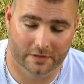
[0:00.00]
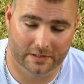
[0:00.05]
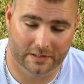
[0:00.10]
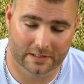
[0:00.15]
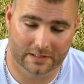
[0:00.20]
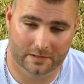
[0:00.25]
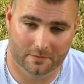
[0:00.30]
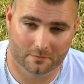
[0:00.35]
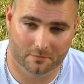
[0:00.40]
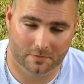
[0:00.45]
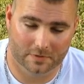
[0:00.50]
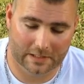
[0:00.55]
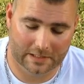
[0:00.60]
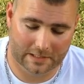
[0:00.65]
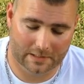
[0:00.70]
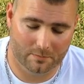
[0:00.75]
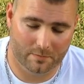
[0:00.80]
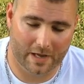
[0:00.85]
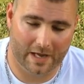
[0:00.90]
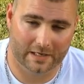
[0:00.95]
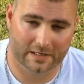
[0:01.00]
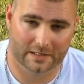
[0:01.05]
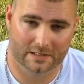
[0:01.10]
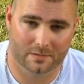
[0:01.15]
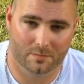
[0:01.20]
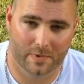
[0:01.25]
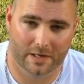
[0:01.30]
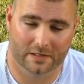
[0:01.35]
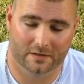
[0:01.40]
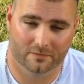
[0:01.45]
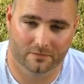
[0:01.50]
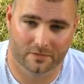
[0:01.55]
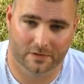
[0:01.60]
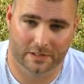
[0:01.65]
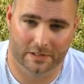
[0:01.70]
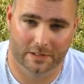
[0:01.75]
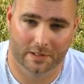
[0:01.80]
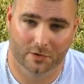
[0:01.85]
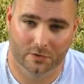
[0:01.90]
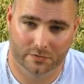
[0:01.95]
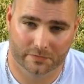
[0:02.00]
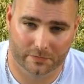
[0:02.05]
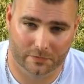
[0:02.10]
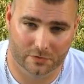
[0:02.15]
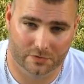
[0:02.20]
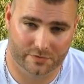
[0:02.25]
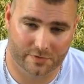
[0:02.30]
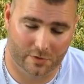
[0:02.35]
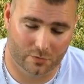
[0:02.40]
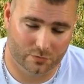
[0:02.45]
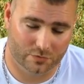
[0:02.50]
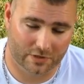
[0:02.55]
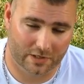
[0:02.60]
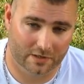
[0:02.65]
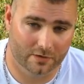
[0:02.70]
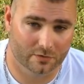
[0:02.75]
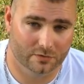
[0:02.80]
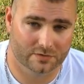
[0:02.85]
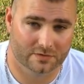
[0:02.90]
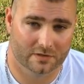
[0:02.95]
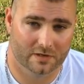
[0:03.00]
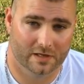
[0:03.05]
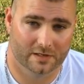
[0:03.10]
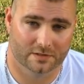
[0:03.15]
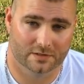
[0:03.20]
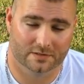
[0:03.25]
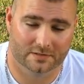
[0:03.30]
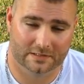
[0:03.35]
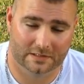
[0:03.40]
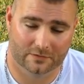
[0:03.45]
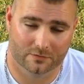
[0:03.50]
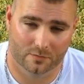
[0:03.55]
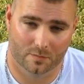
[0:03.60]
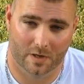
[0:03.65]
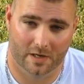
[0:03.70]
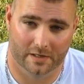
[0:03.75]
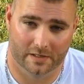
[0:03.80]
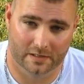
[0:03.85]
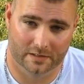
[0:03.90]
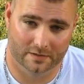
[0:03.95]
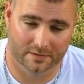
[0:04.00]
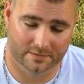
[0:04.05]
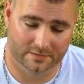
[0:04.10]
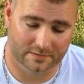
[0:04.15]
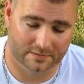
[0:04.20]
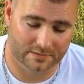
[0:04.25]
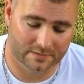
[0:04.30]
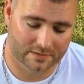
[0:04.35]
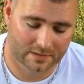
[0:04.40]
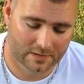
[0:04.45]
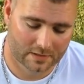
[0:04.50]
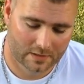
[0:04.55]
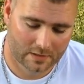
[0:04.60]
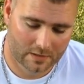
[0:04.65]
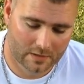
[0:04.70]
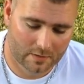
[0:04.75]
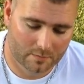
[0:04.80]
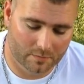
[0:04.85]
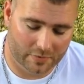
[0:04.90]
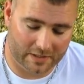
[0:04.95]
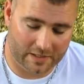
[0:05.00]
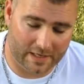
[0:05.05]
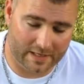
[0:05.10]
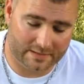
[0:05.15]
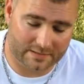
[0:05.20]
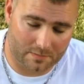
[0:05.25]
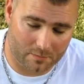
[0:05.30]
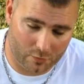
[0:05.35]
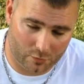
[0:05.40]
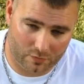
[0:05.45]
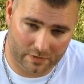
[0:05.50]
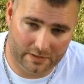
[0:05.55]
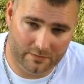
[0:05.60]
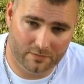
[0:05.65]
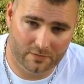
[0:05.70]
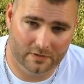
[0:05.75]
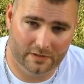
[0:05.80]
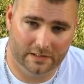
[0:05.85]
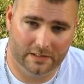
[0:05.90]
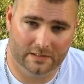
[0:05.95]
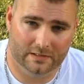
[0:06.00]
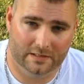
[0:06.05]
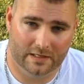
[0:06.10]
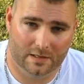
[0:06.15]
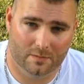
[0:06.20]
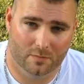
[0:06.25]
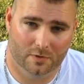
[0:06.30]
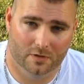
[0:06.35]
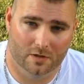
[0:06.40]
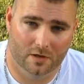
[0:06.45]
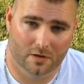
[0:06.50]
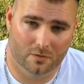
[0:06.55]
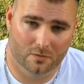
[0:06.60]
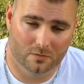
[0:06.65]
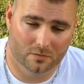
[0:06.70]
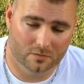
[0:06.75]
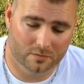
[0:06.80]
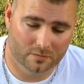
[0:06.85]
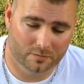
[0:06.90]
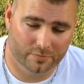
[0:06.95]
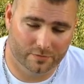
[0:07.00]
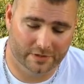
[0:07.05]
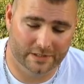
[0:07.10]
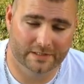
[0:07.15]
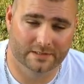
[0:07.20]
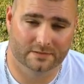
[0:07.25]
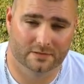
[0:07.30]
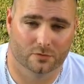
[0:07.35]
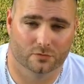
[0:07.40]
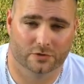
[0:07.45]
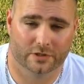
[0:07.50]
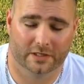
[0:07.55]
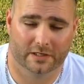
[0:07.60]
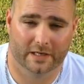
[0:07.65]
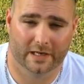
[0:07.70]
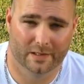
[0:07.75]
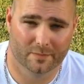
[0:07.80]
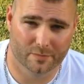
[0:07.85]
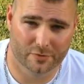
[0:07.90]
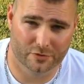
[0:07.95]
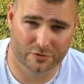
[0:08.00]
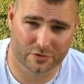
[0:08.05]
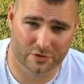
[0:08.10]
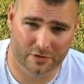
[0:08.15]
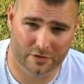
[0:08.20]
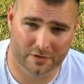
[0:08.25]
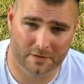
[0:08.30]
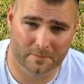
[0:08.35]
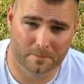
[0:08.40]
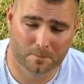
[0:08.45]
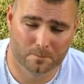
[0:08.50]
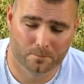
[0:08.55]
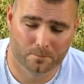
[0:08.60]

to get him get him back into making videos for his own channels and not just everybody else's. But guys, I'm gonna leave a link down below. Please go check out Bush Hunt.